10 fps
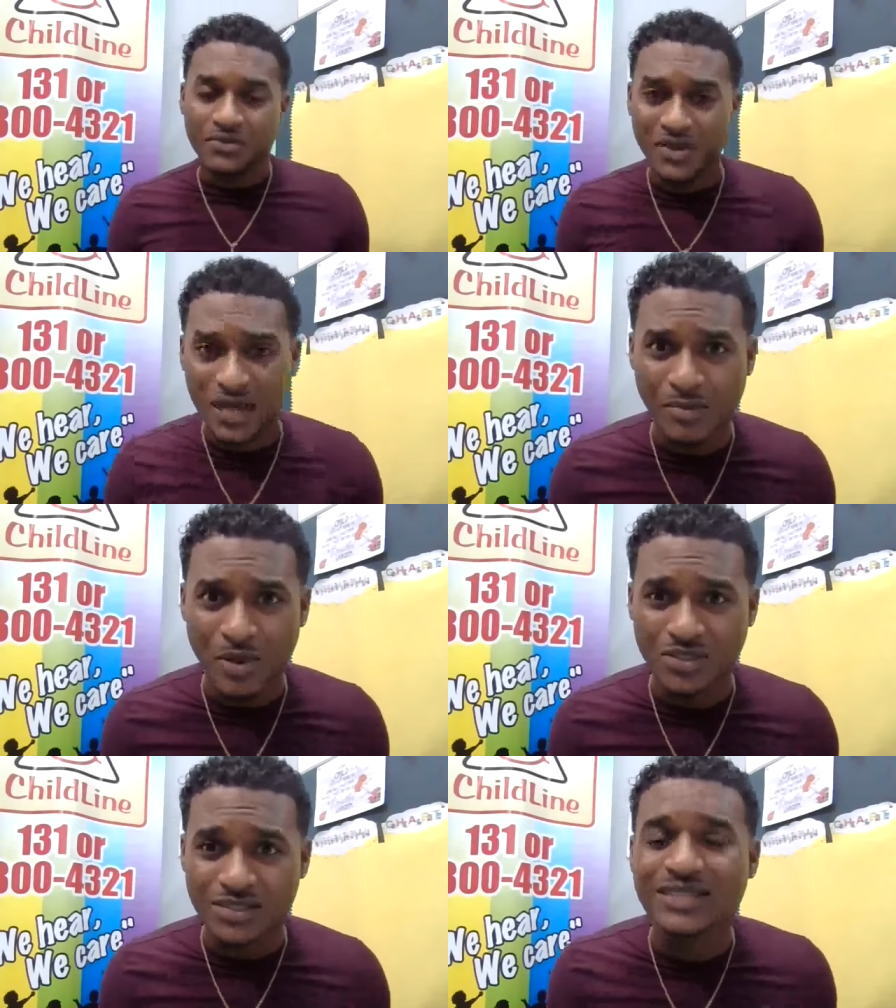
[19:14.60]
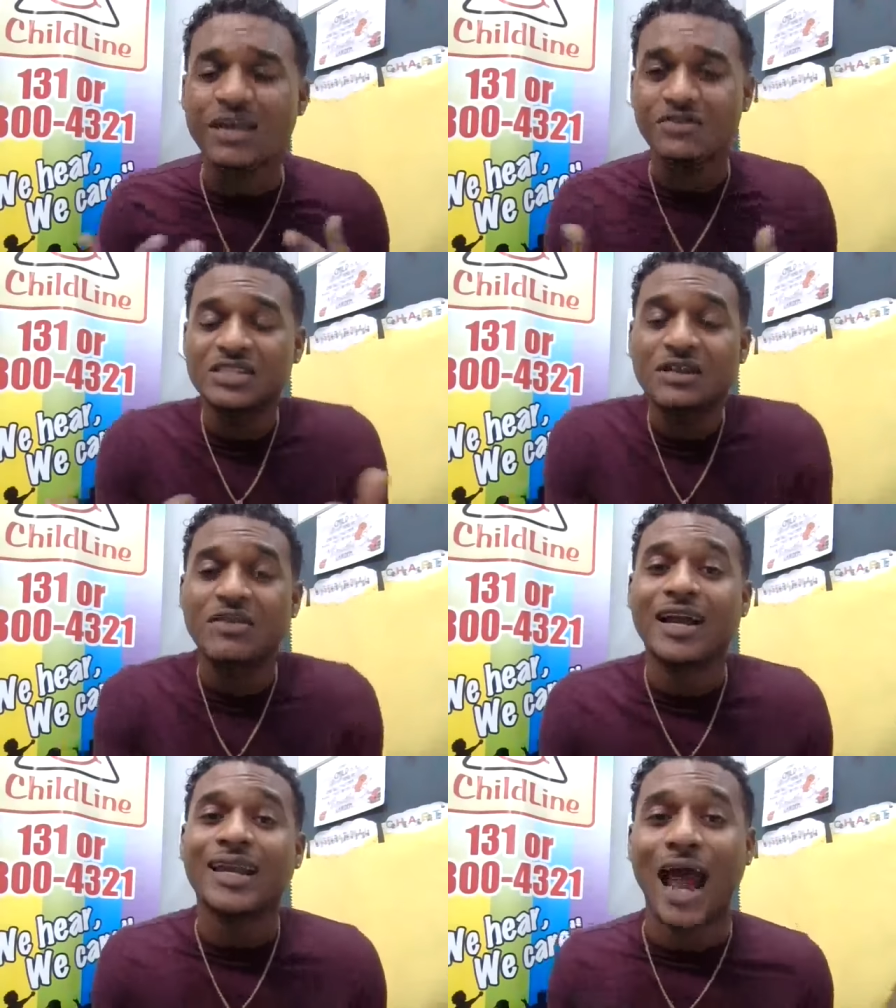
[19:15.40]
Think about it. Think of yourself
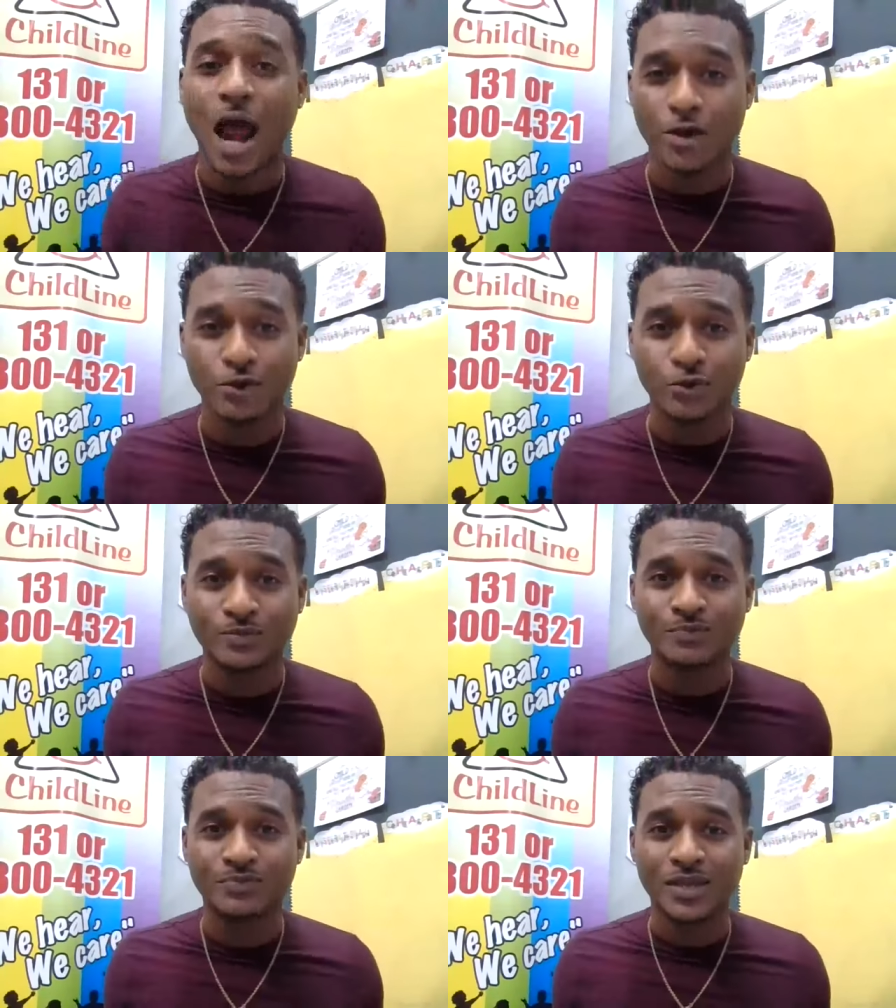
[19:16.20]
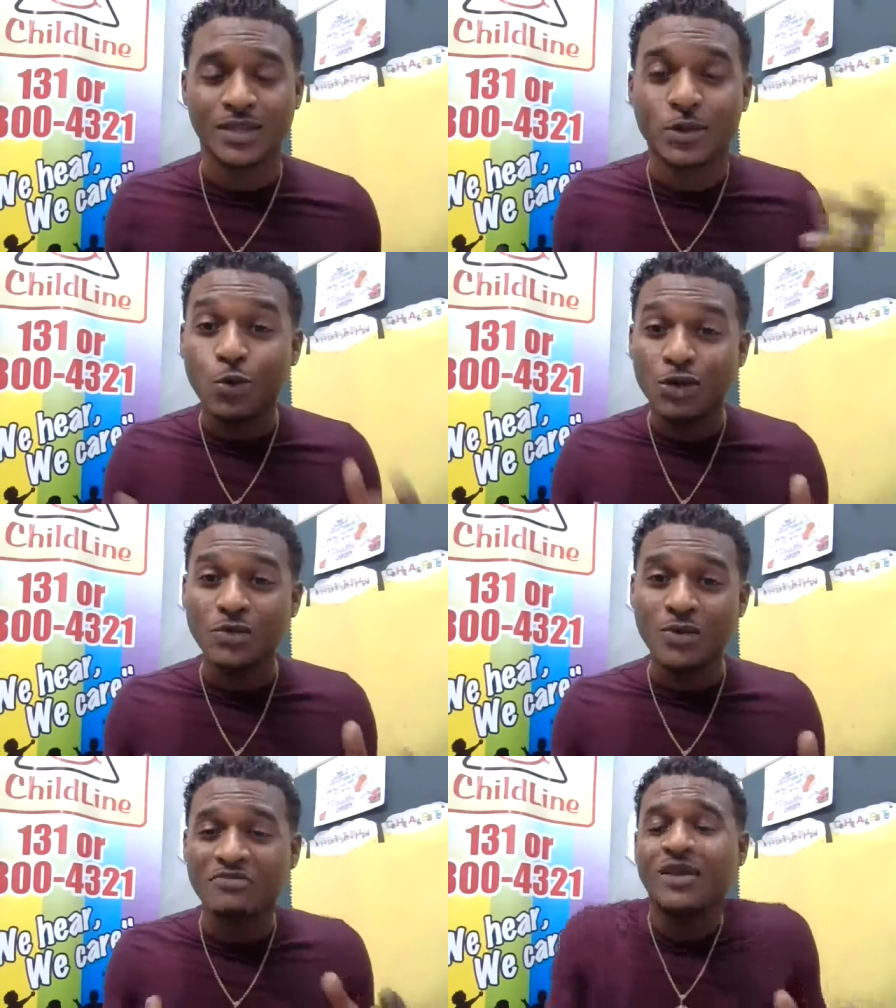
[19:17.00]
like an arrow. The
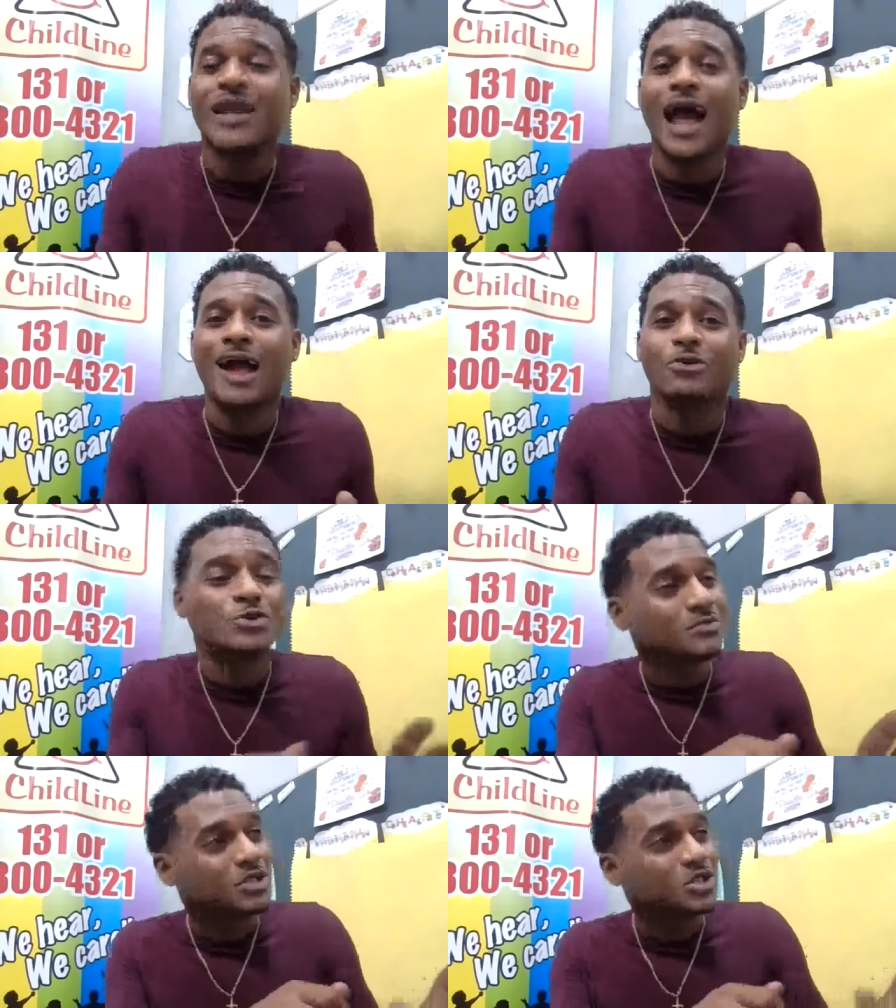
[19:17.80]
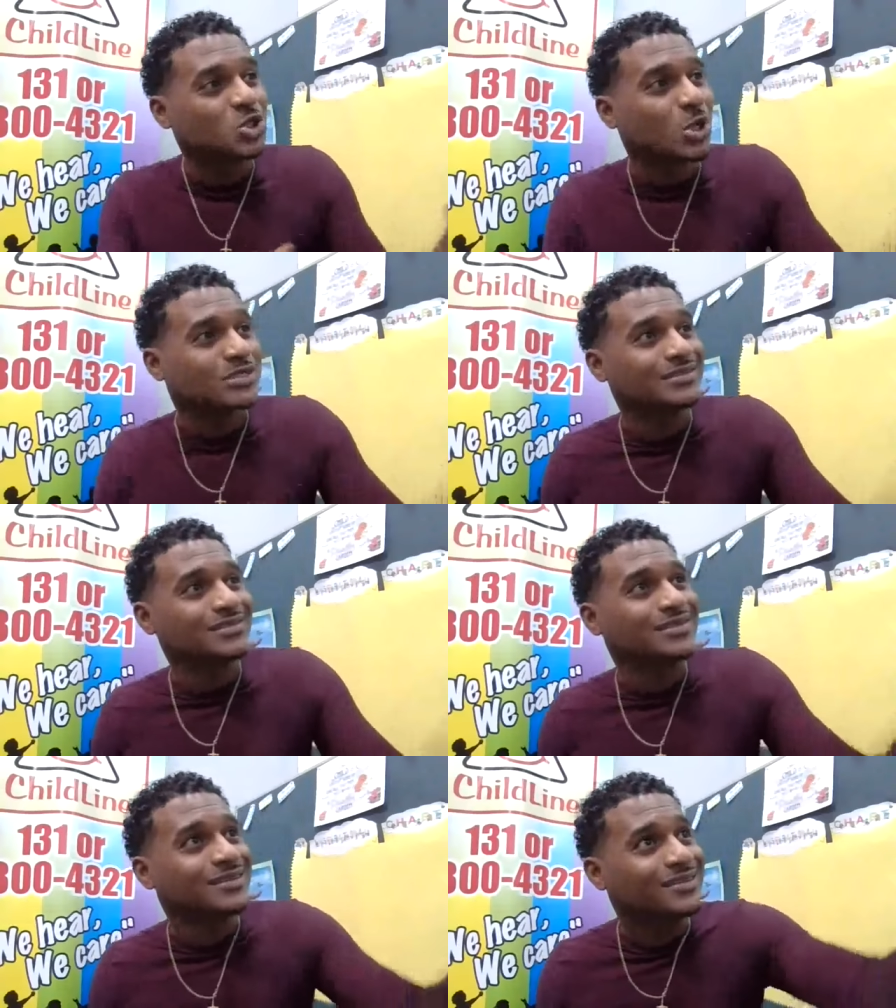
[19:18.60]
only way for an arrow to be shot
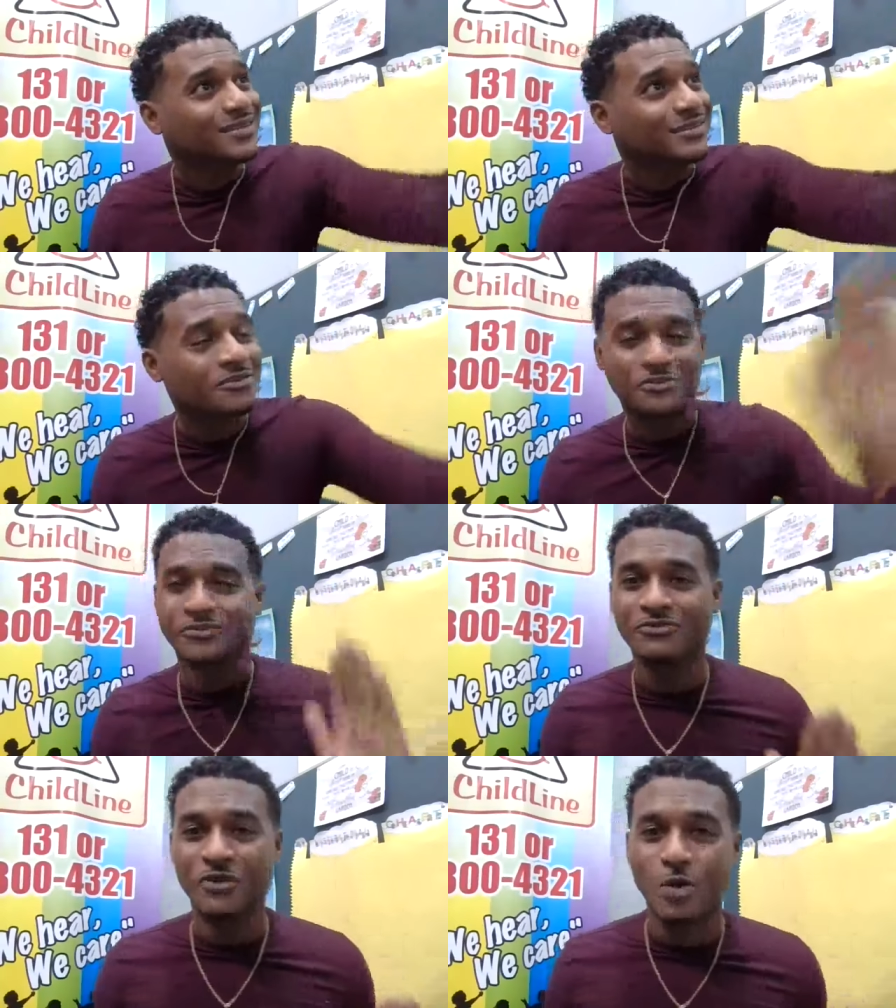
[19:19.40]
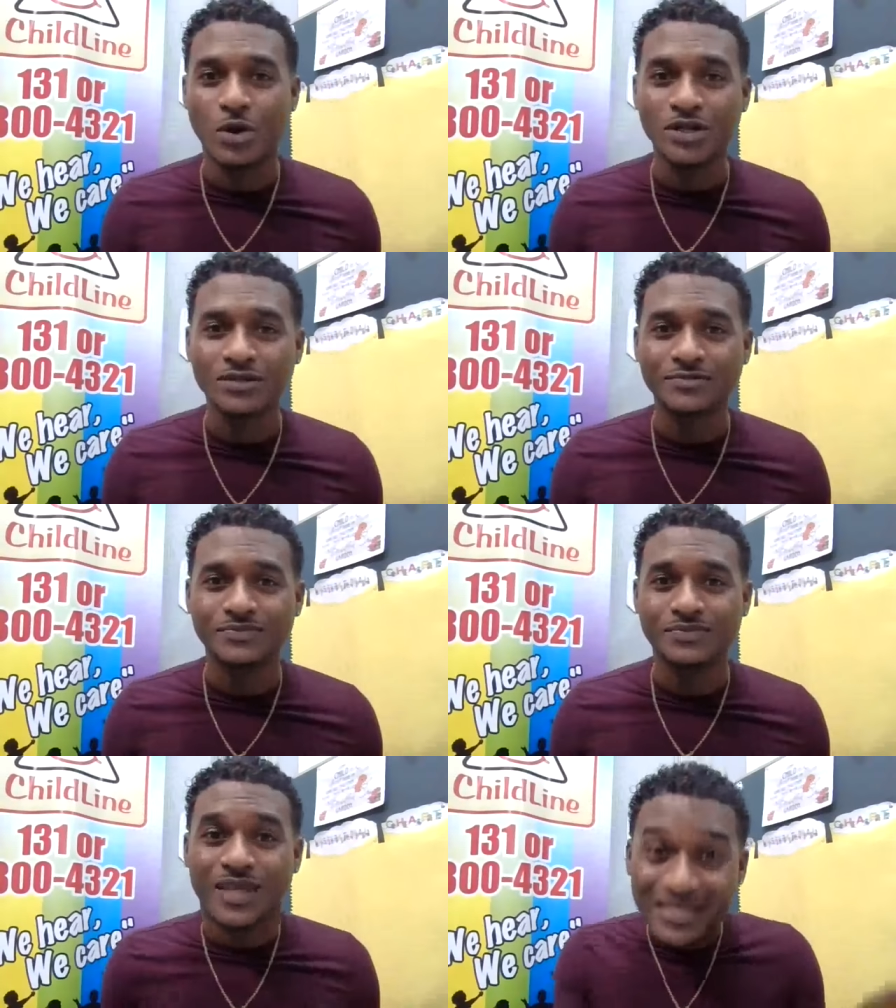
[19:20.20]
forward
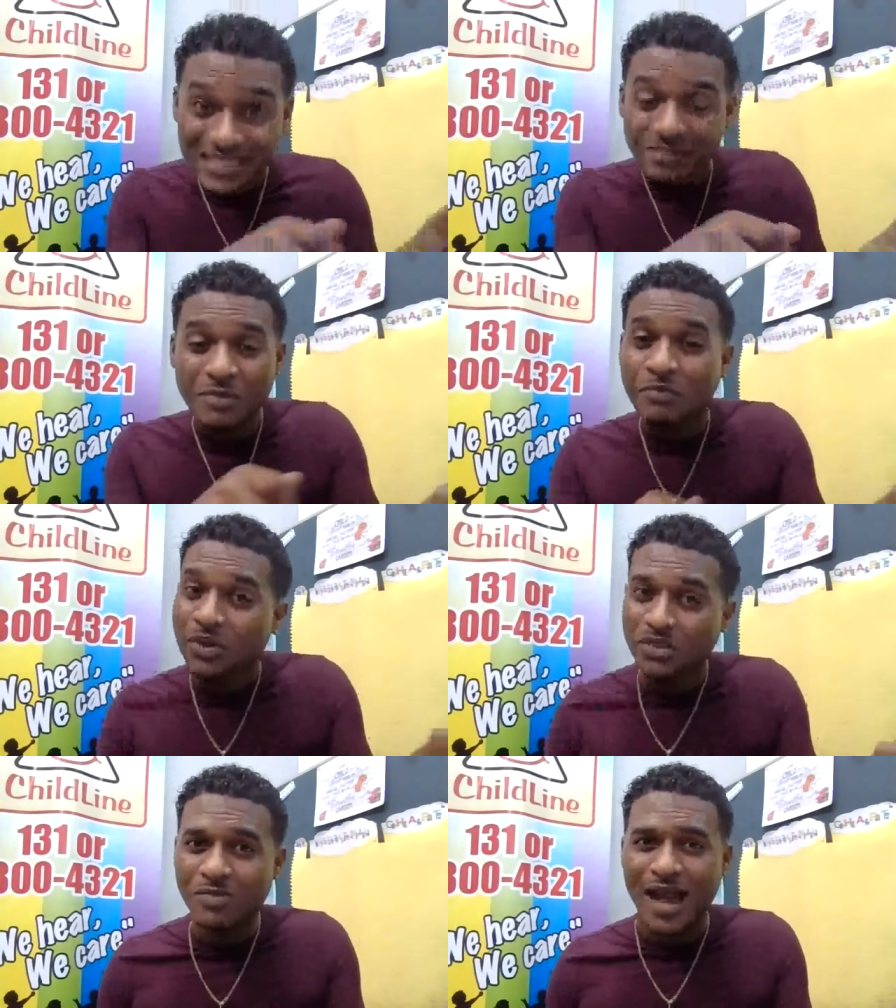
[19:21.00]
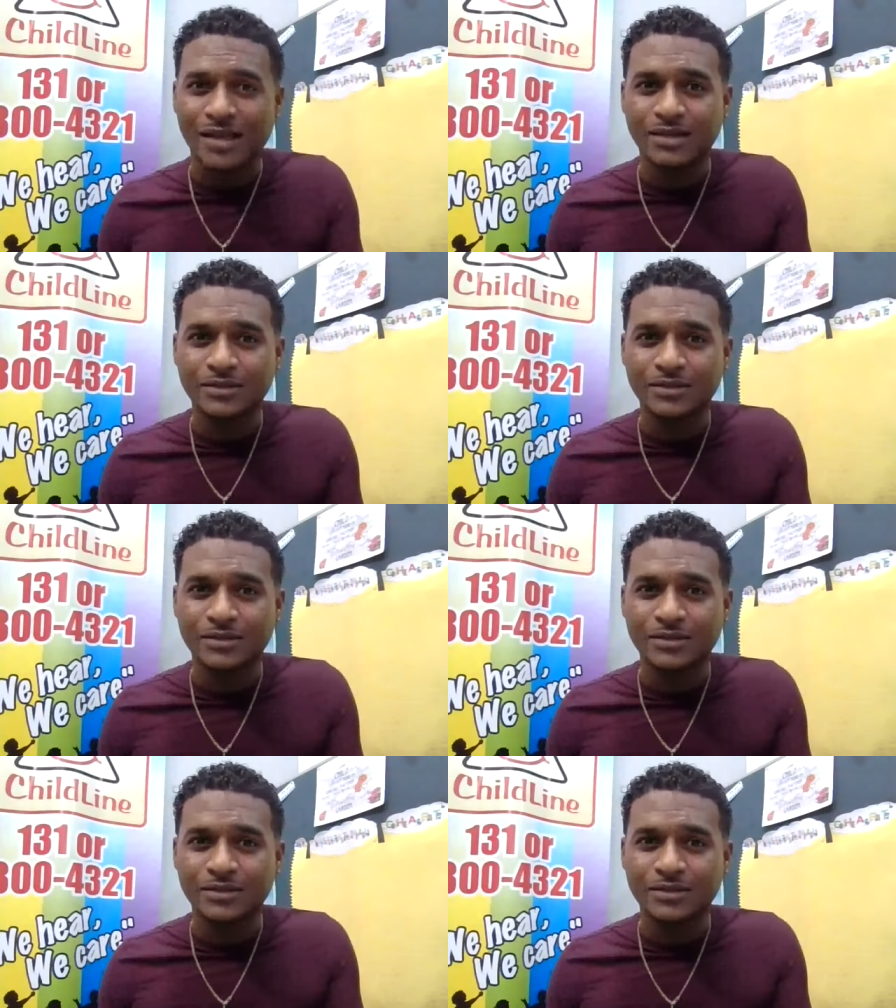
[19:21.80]
is to be pulled back.